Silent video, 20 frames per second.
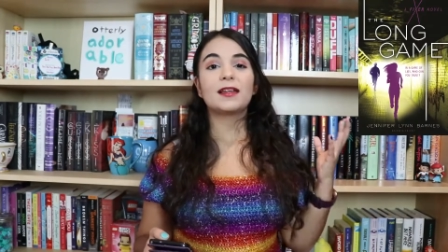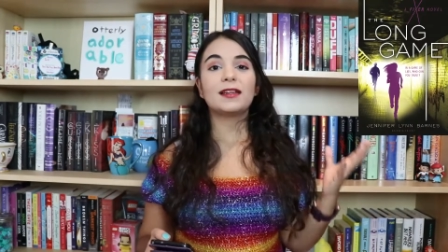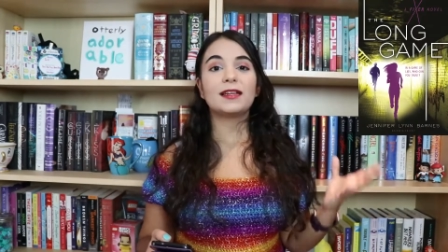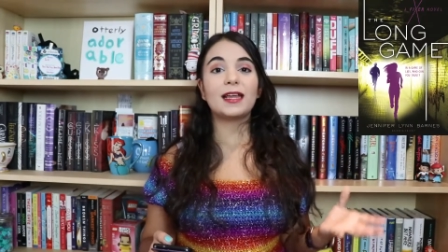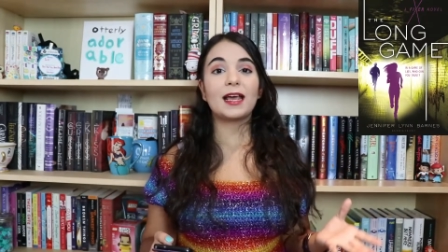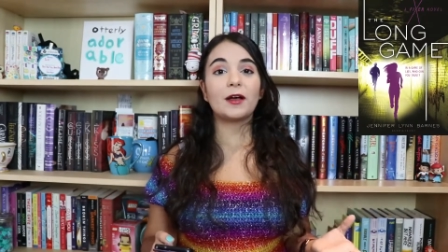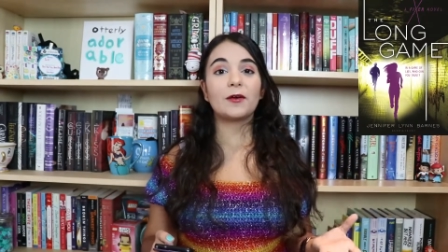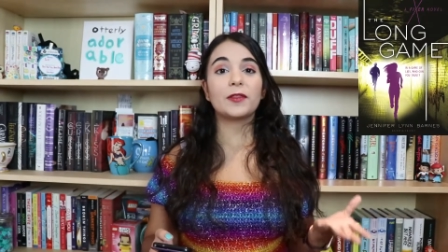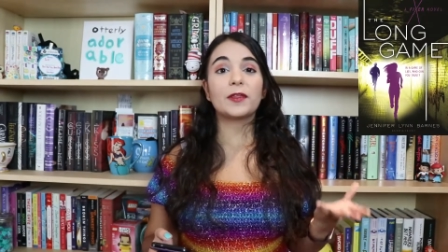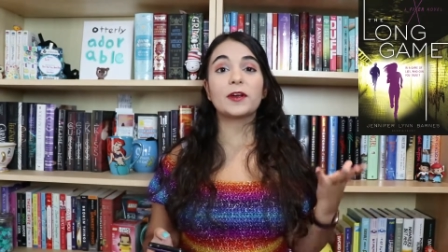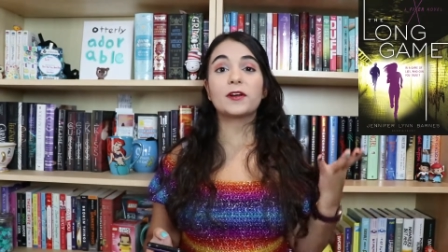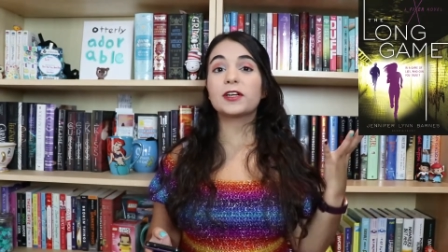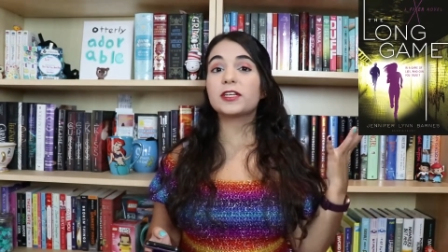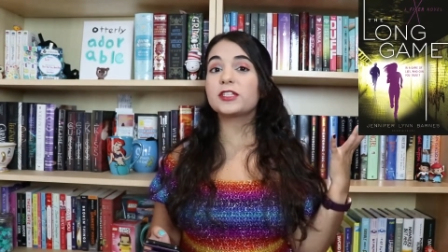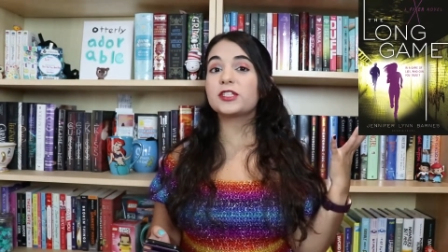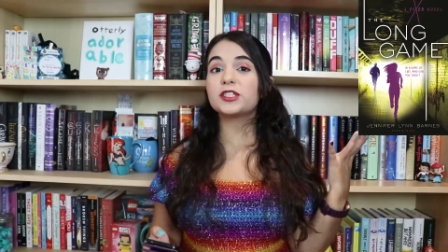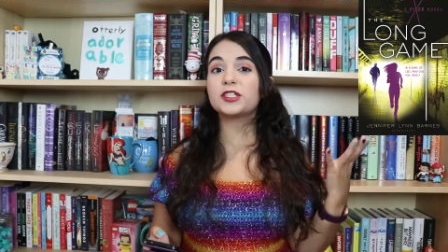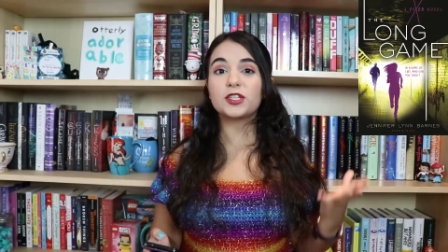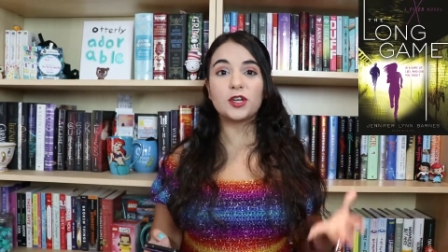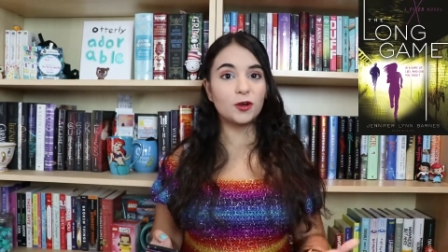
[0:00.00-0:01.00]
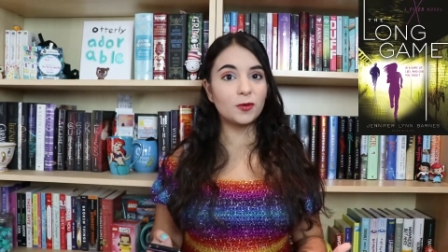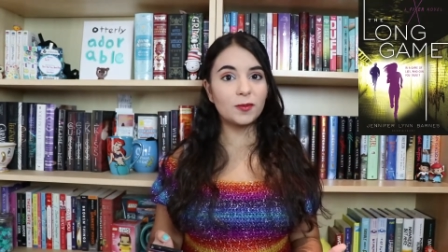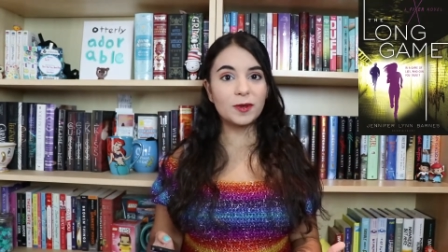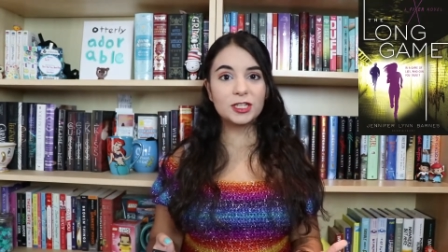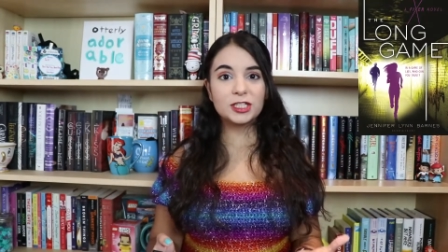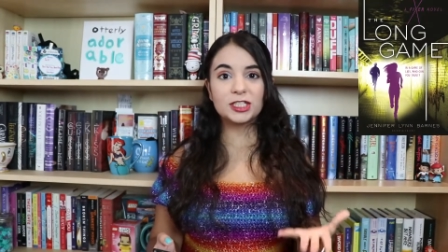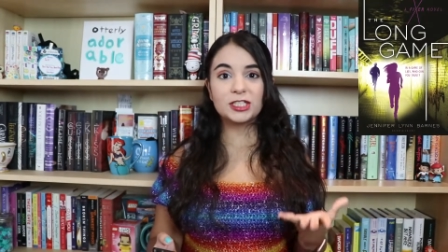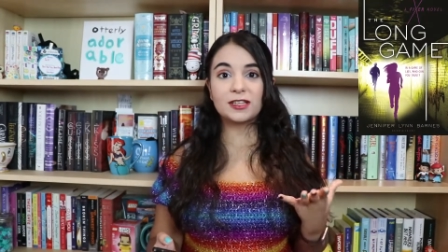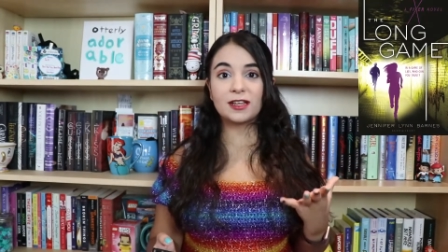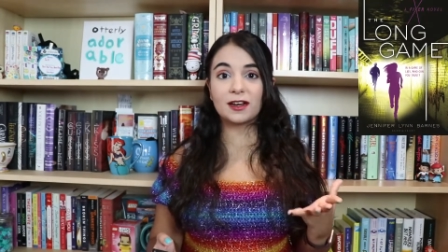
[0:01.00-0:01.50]
Now, there is so
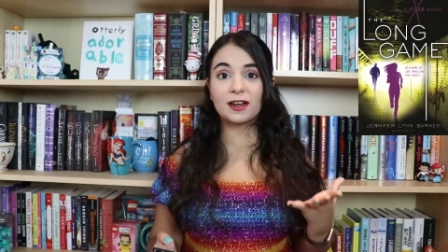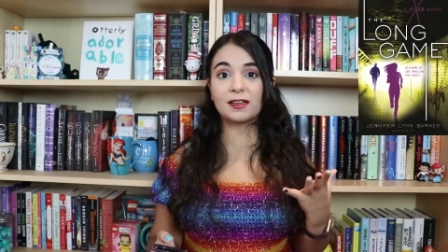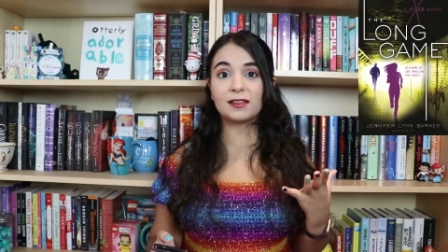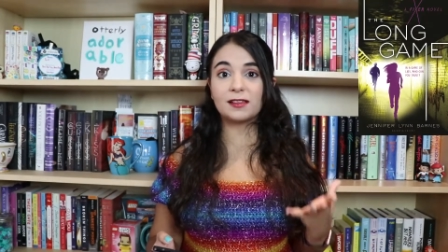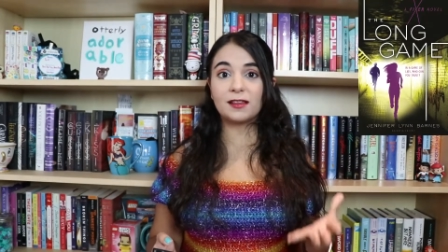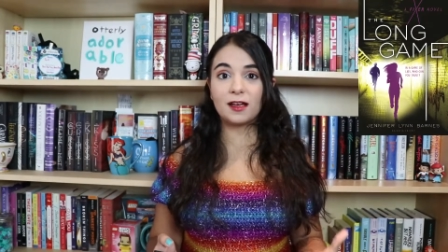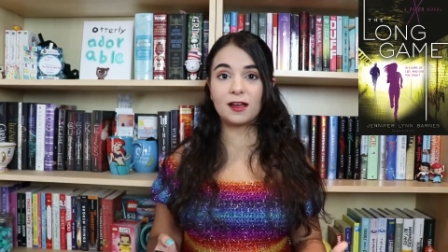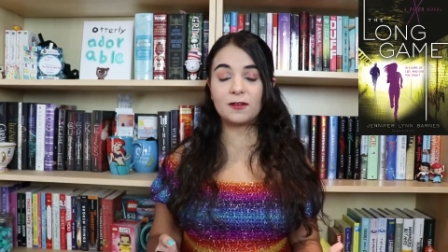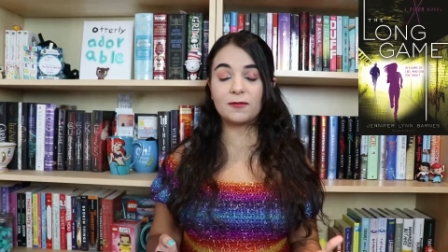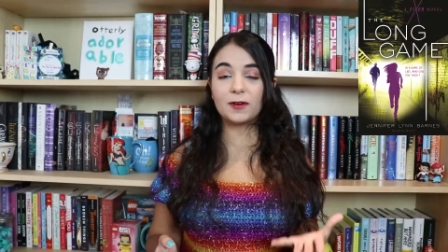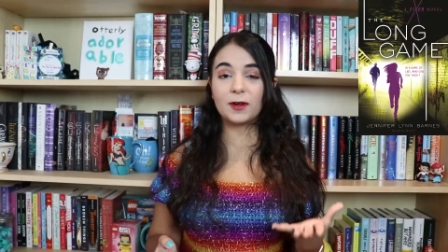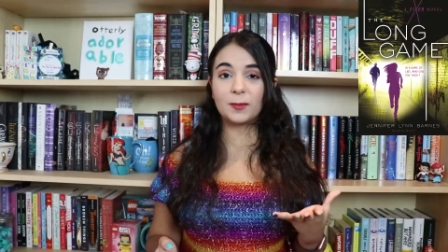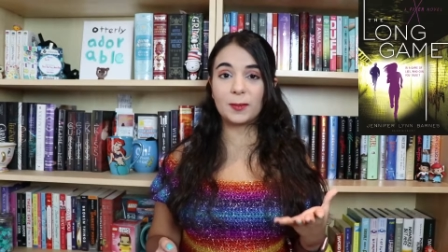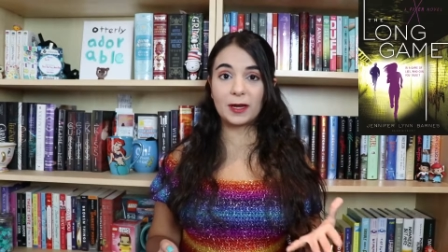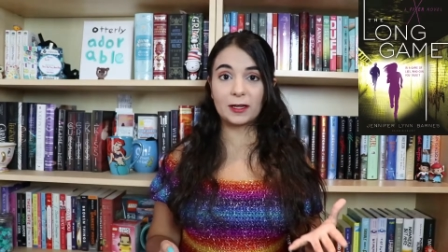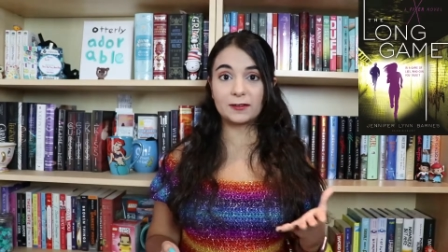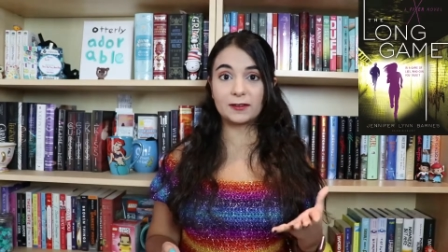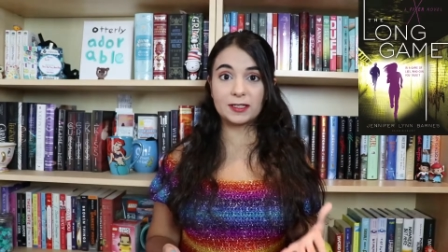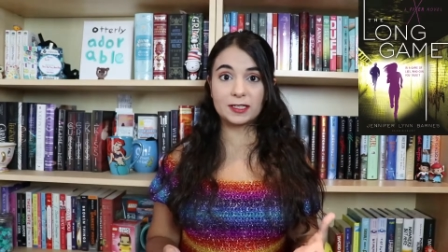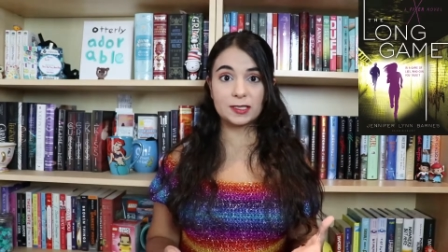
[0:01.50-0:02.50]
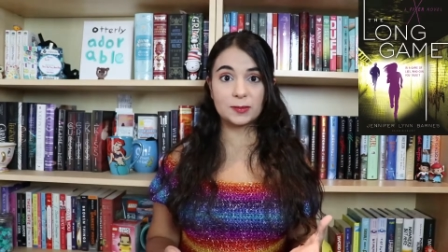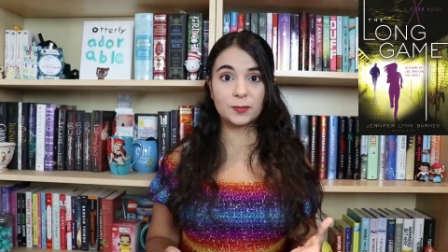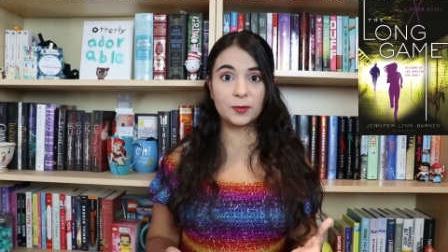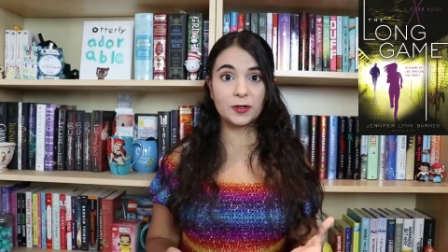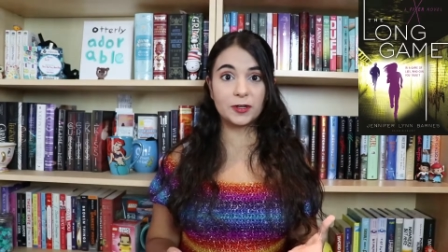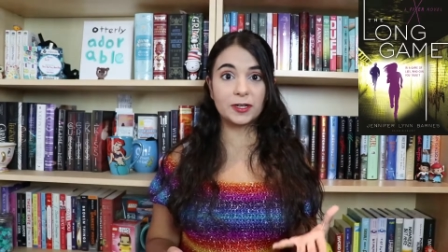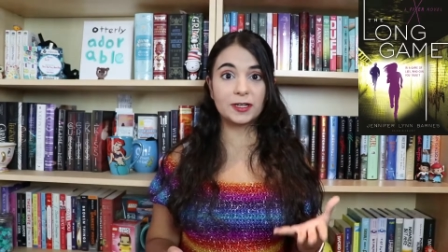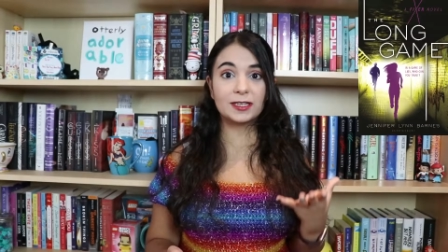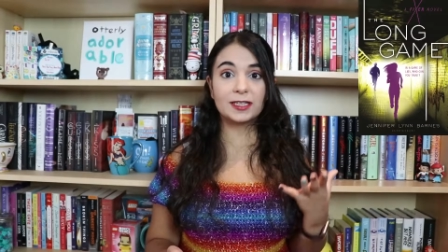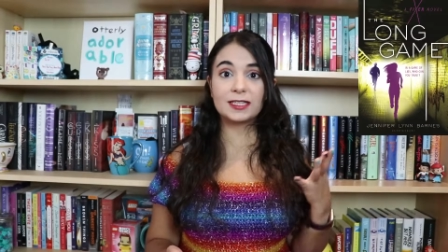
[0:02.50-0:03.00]
much that I love about this
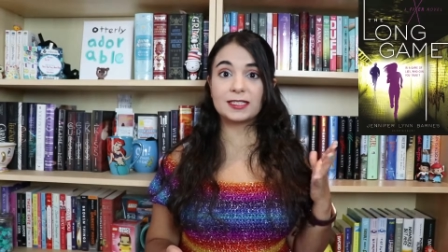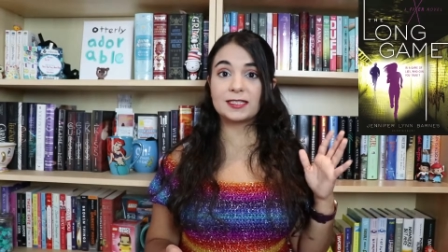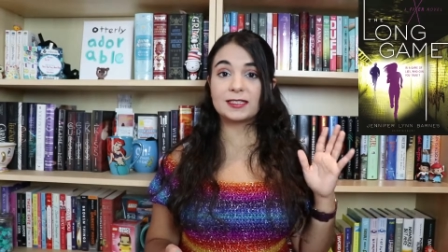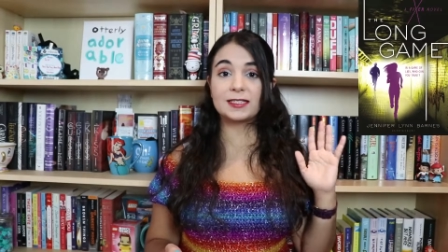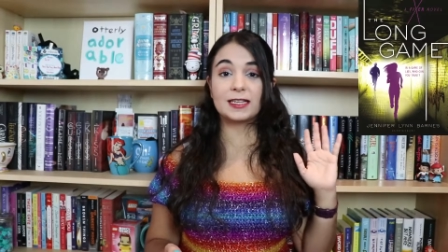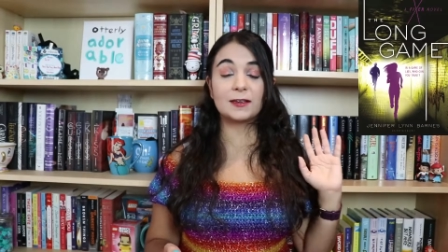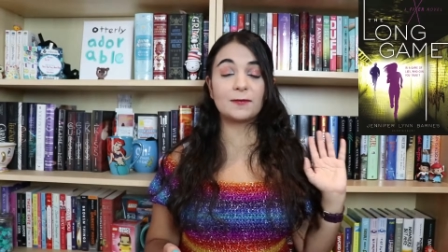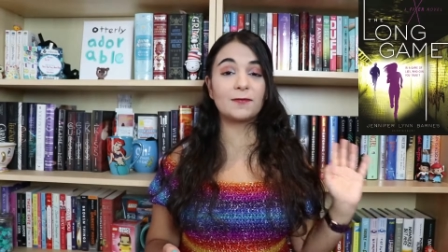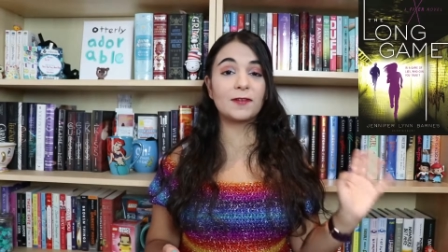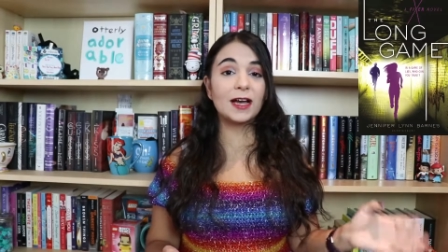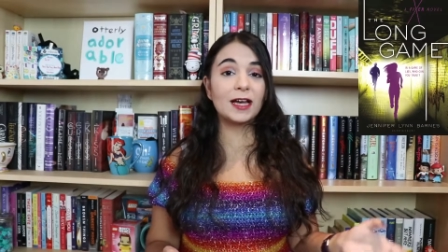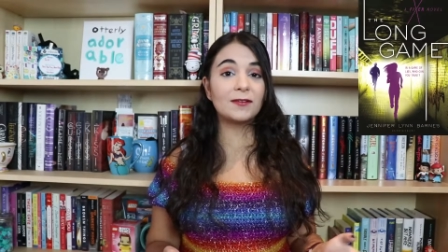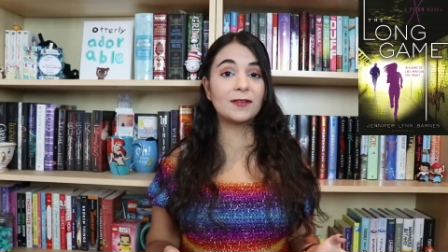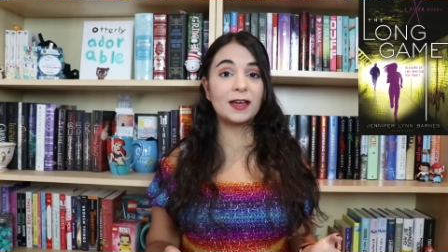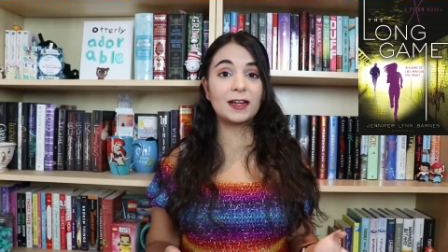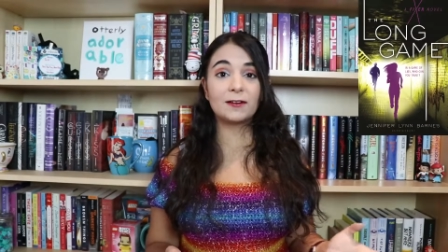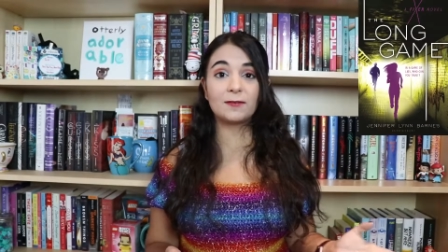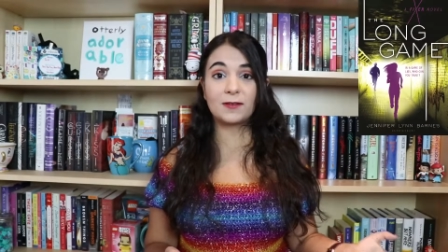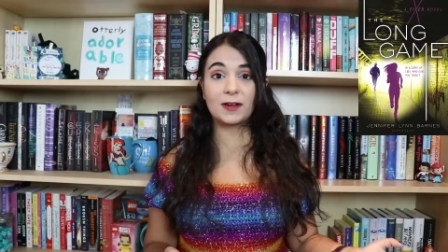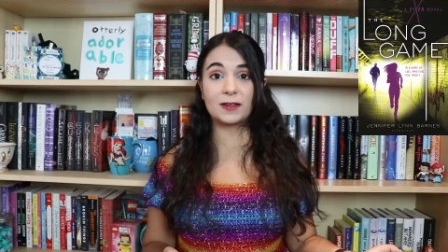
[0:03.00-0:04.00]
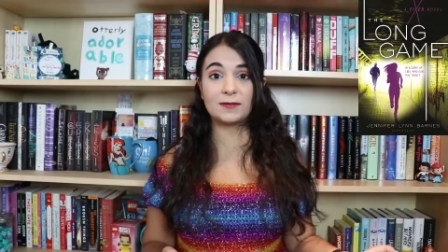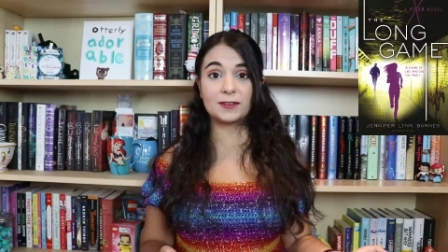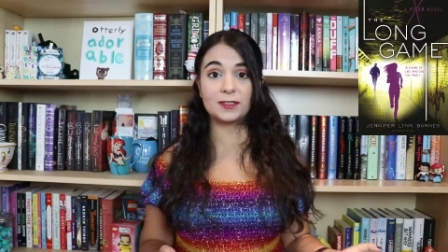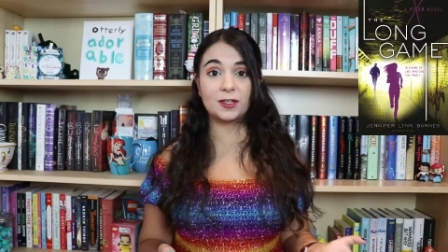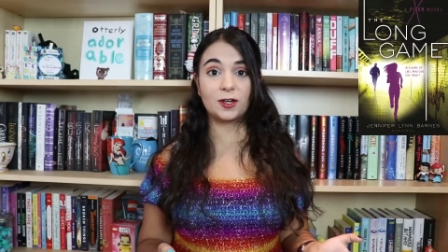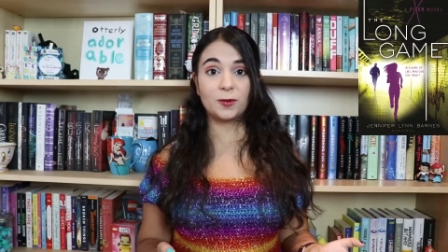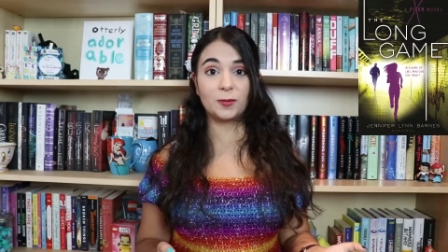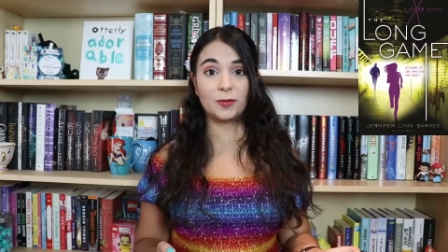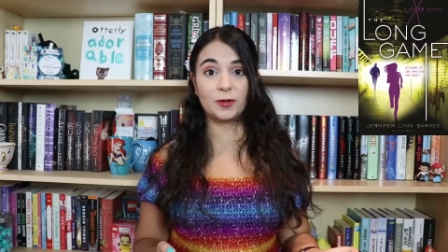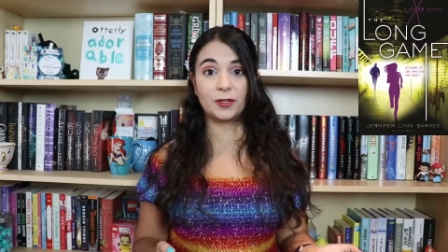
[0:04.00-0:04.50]
book. This is a 5 out of 5
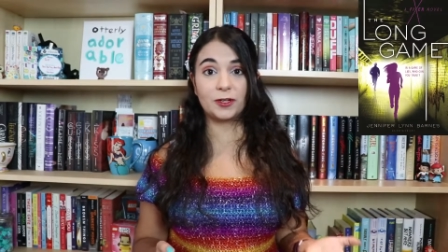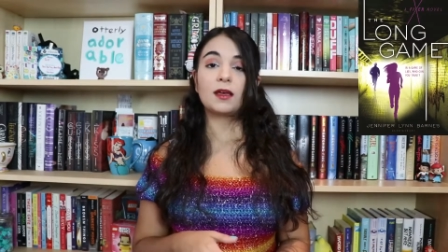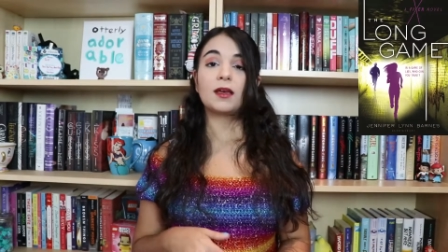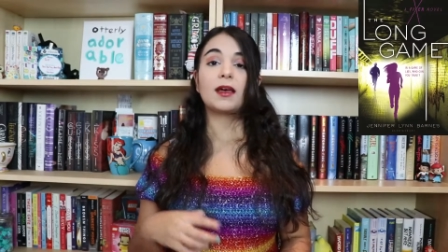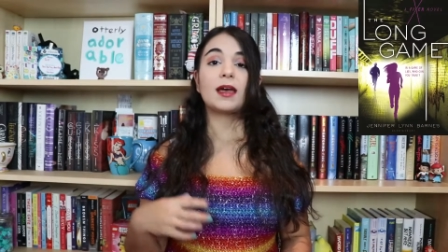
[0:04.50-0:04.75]
star book.